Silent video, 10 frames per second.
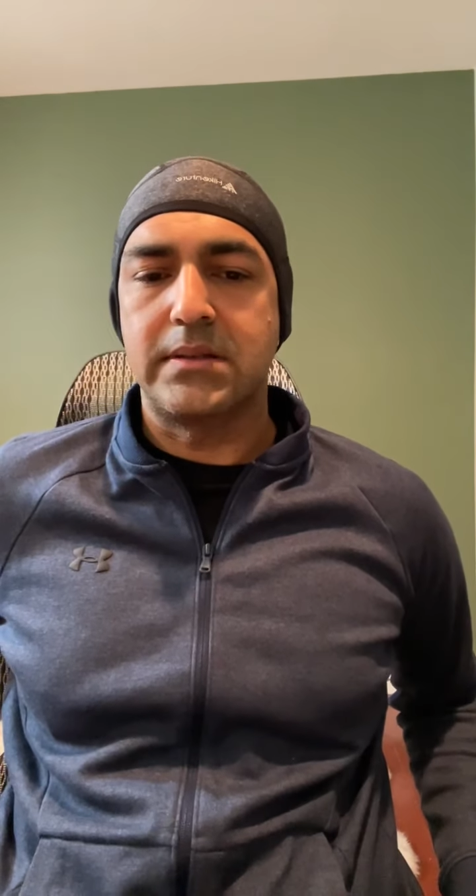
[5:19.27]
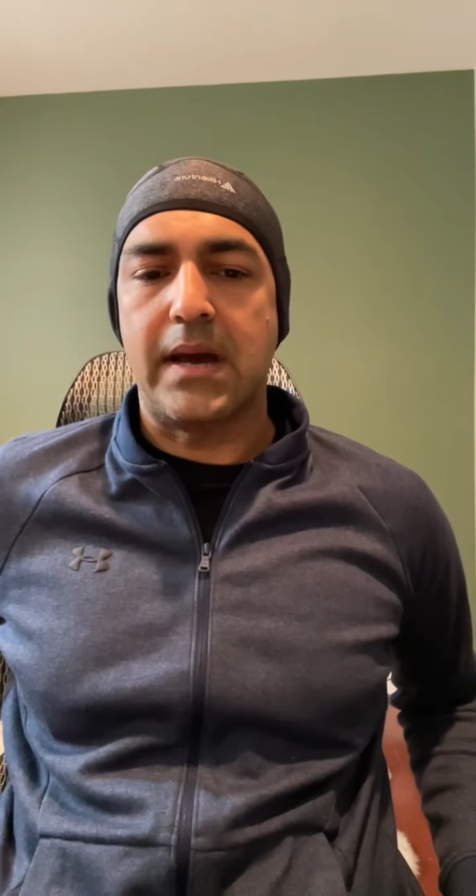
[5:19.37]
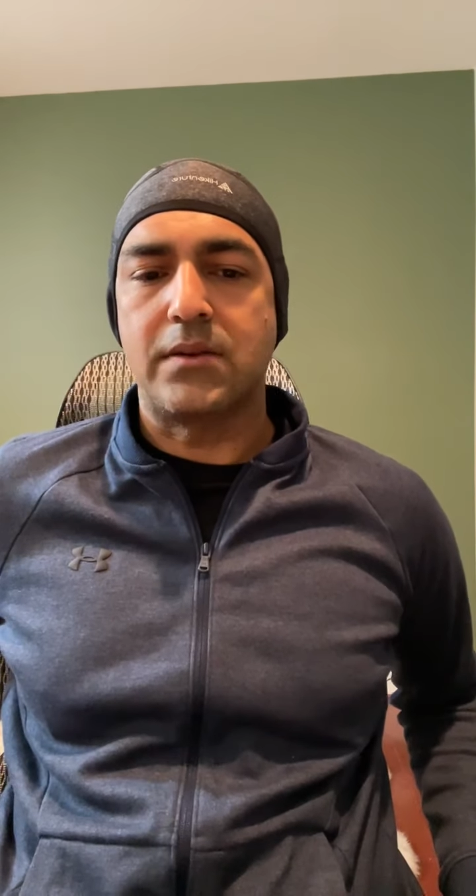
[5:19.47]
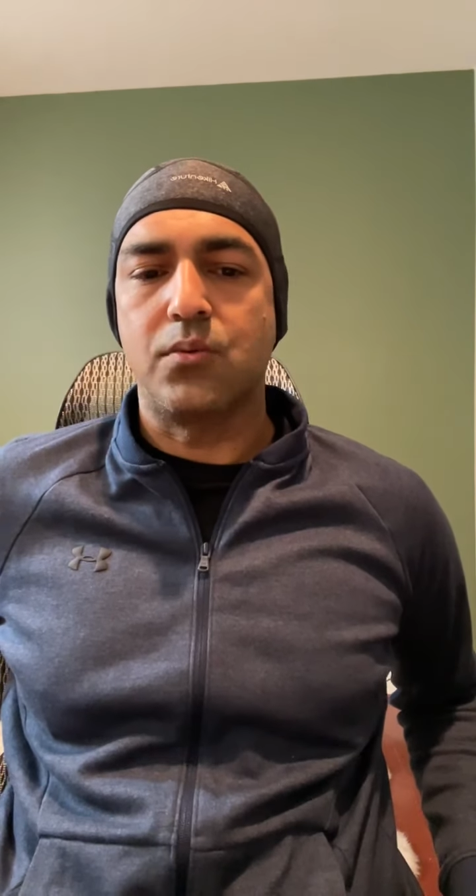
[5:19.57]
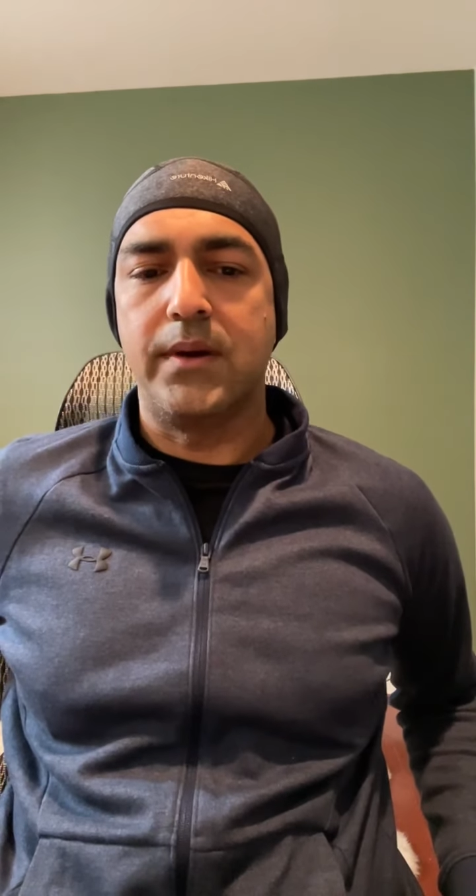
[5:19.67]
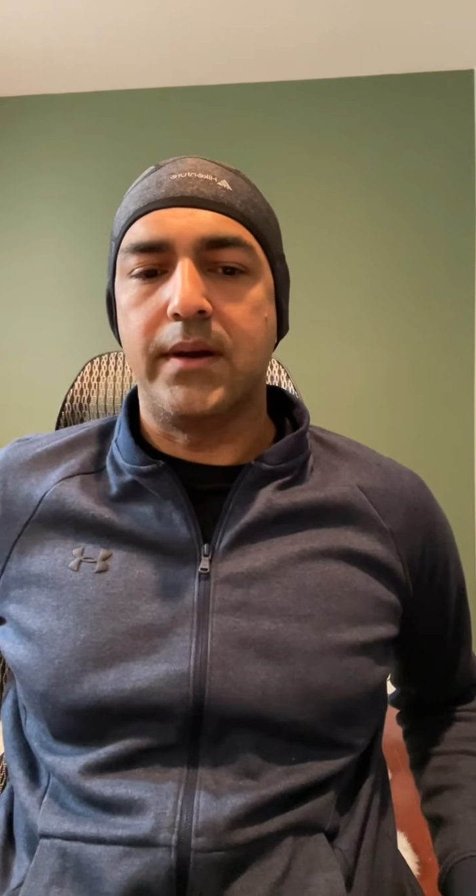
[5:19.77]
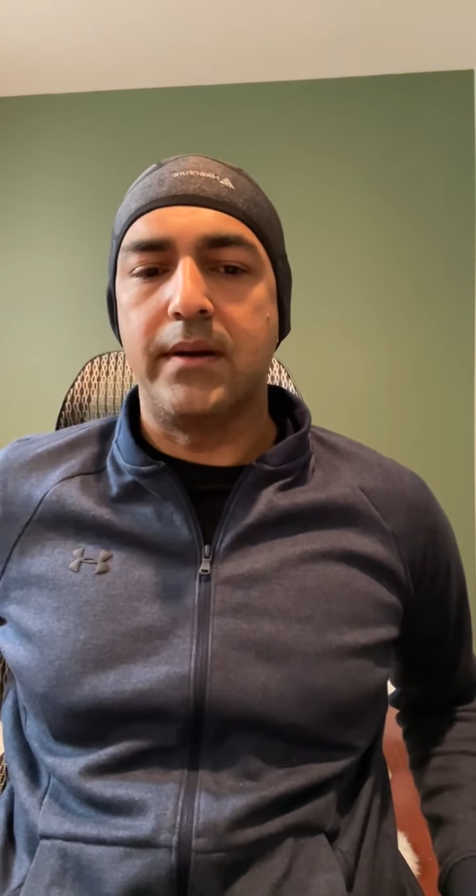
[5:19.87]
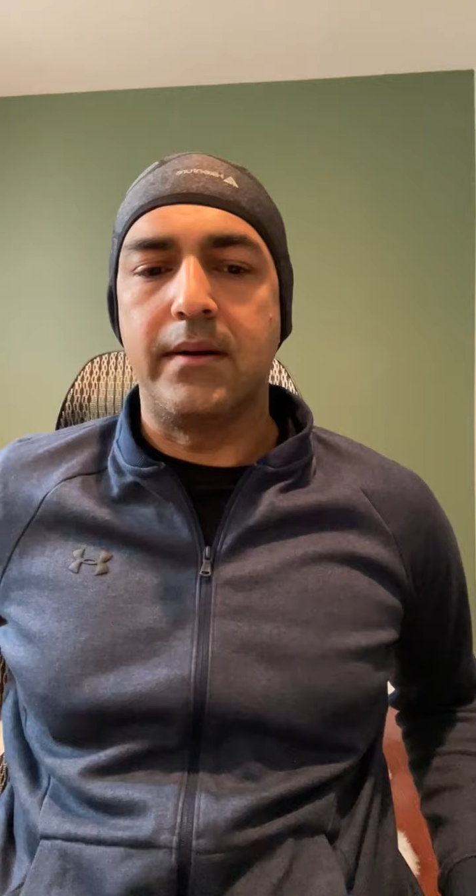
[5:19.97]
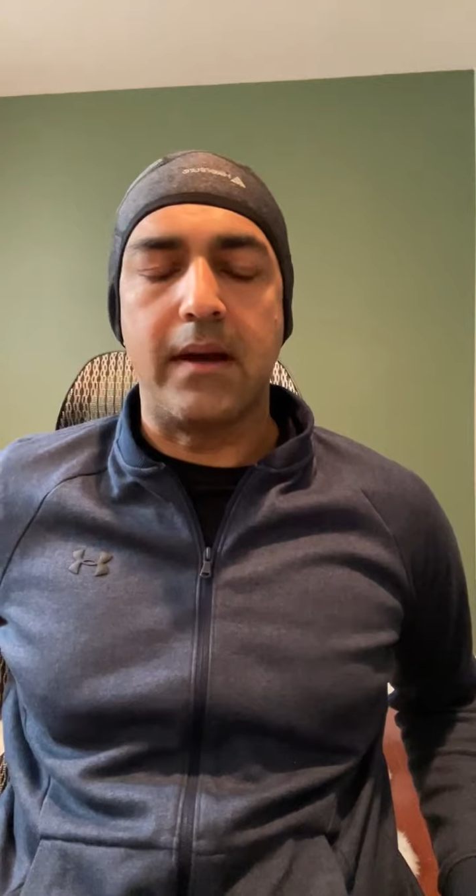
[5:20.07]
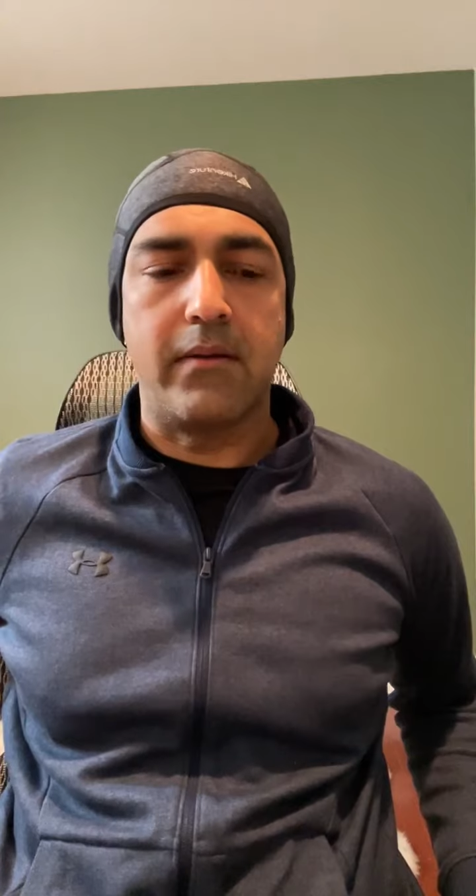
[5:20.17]
that
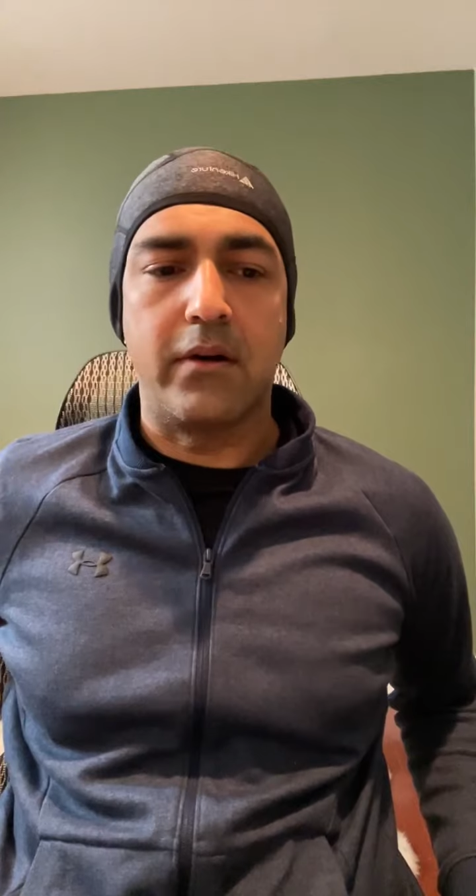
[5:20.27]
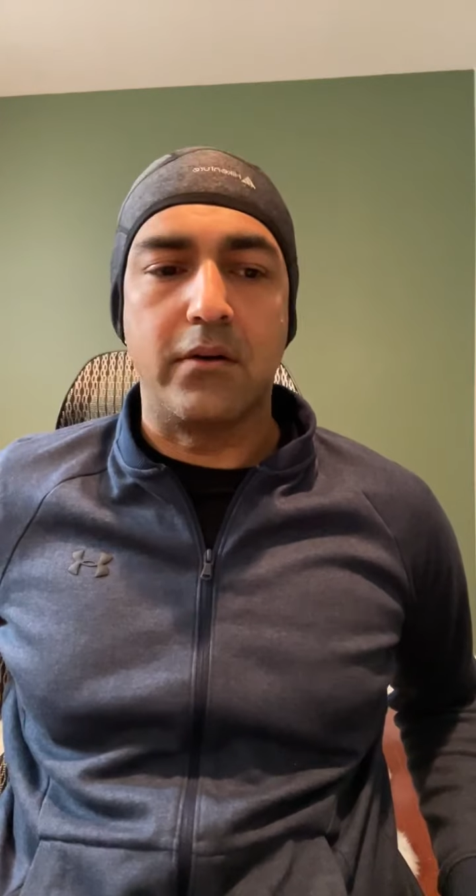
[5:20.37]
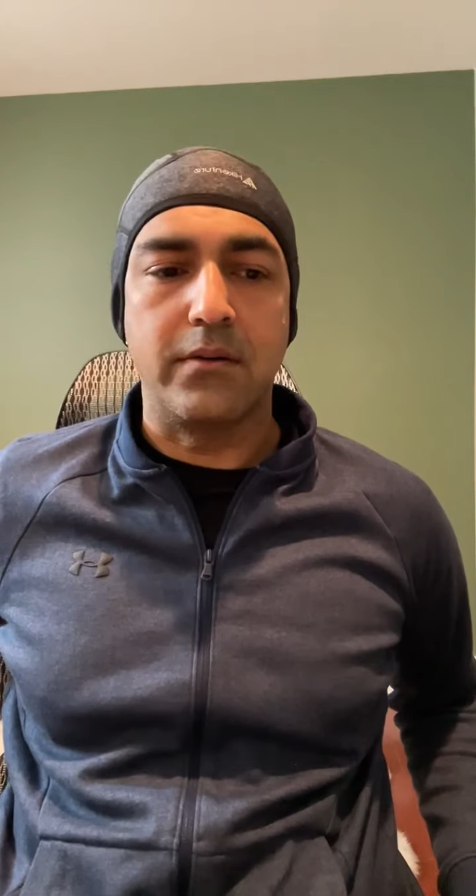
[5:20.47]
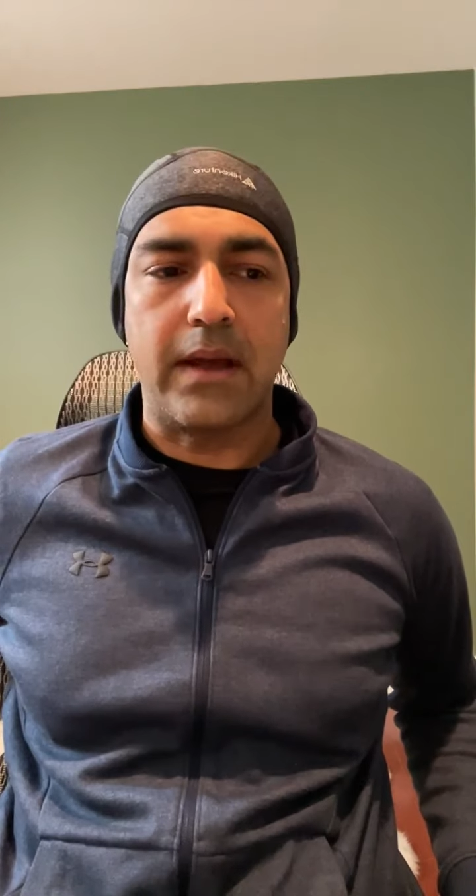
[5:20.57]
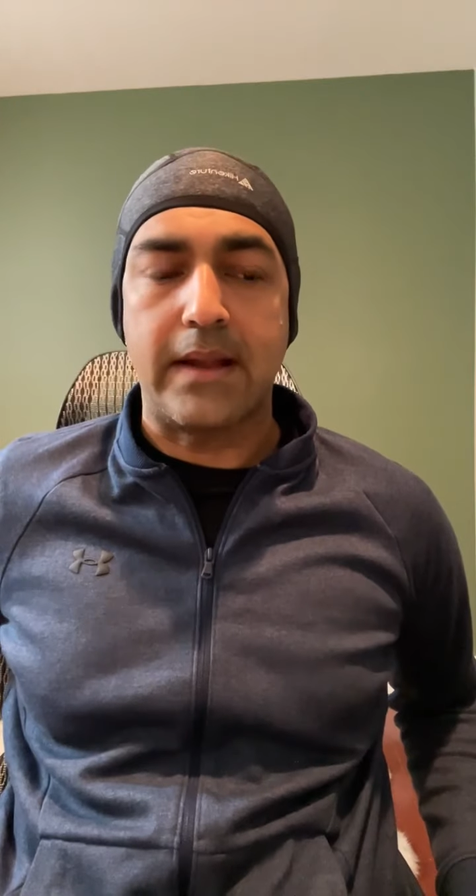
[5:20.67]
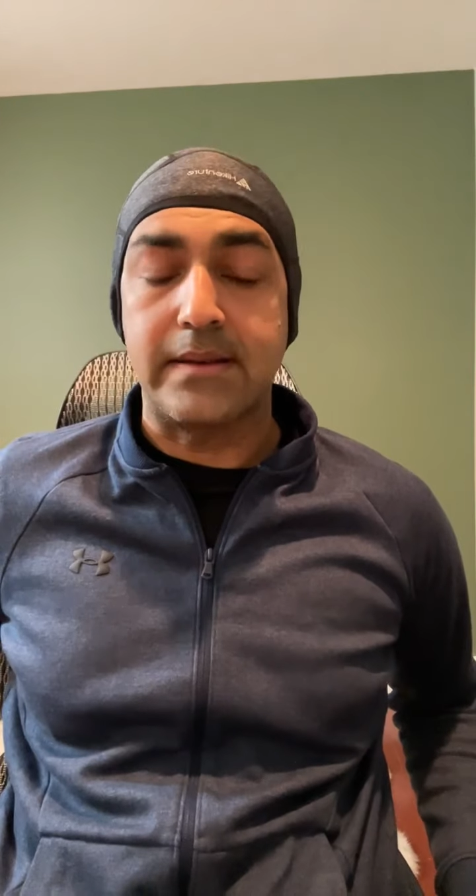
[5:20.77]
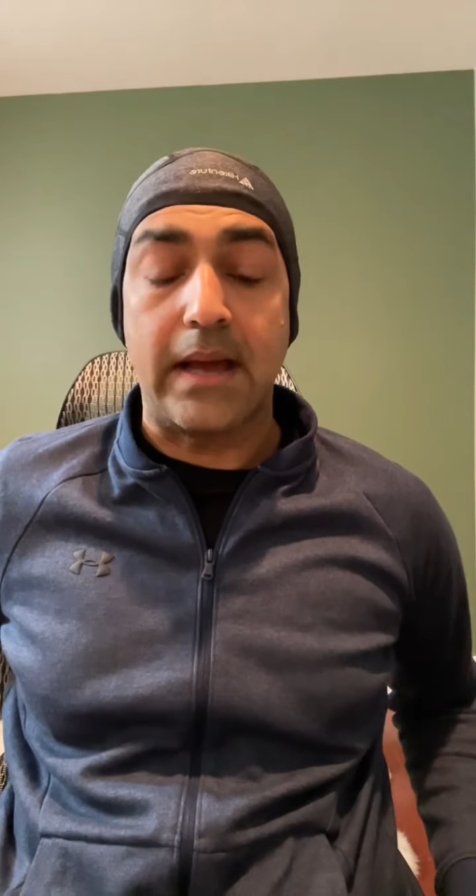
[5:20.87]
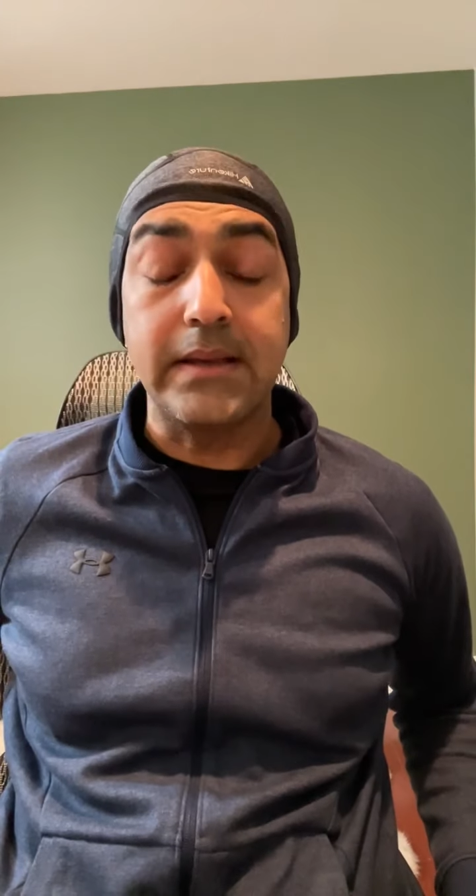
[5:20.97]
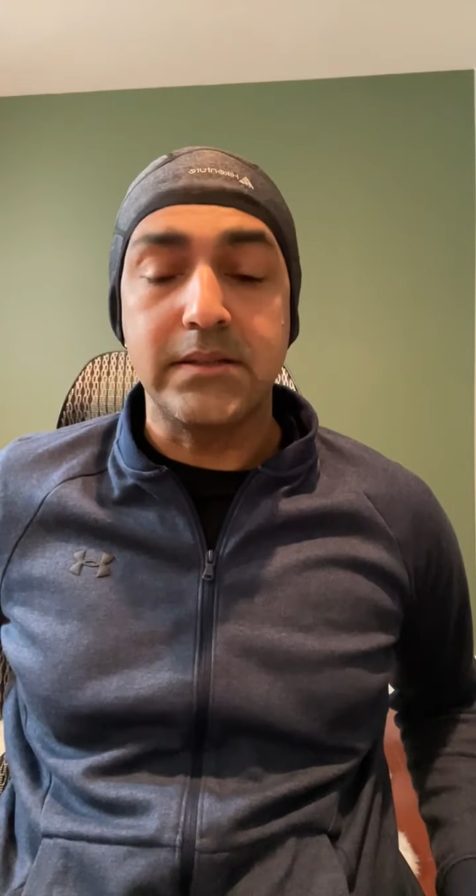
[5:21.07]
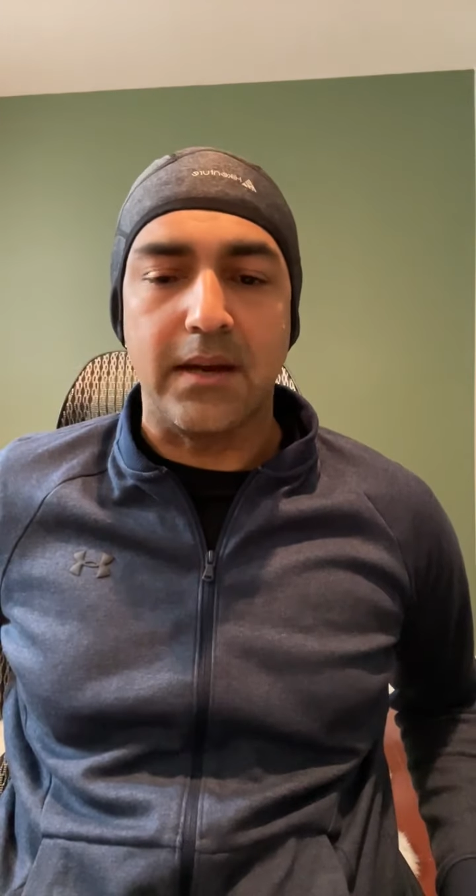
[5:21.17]
were around at
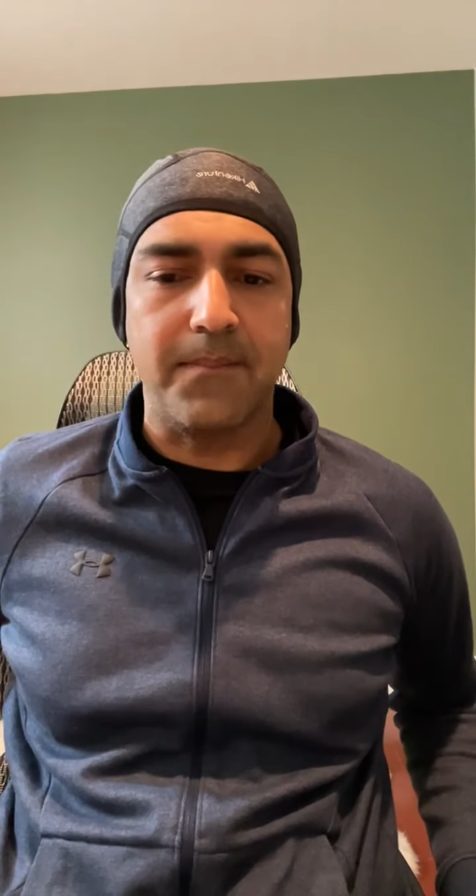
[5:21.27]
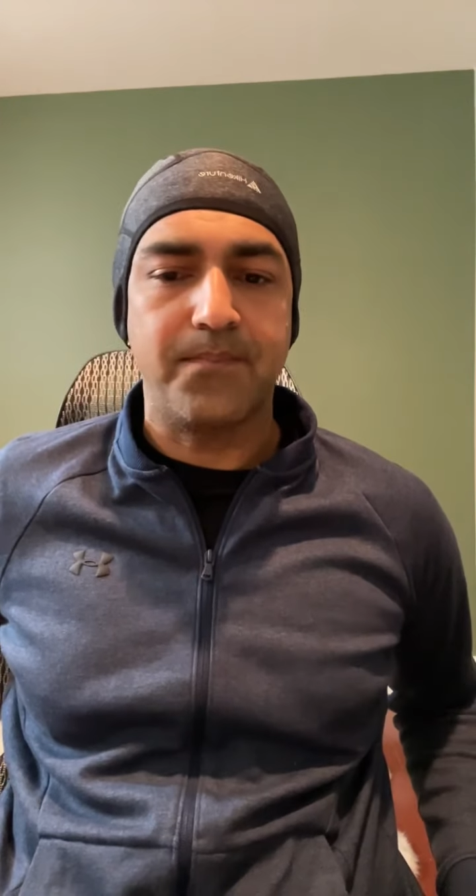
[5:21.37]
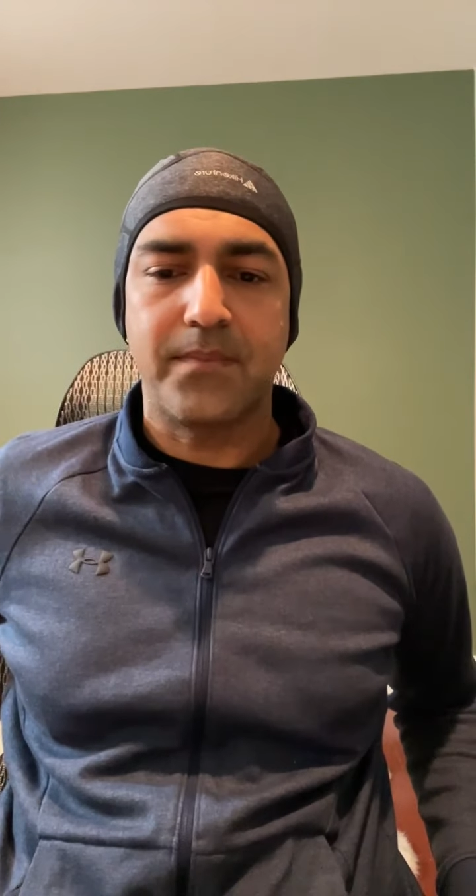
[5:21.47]
nighttime.